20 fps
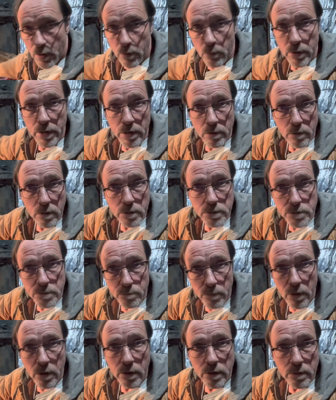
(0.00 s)
the way across the
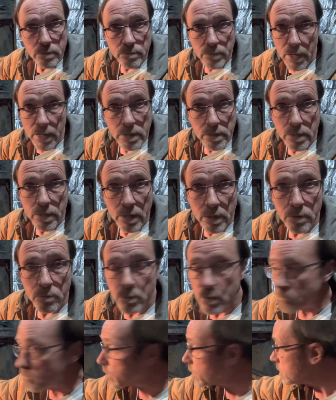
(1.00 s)
bottom like the other
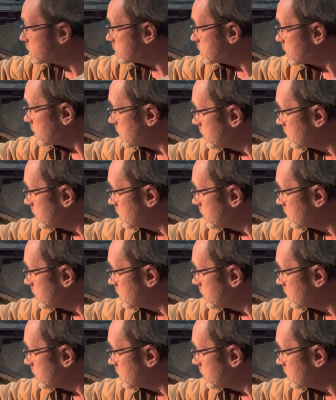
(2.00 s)
one was,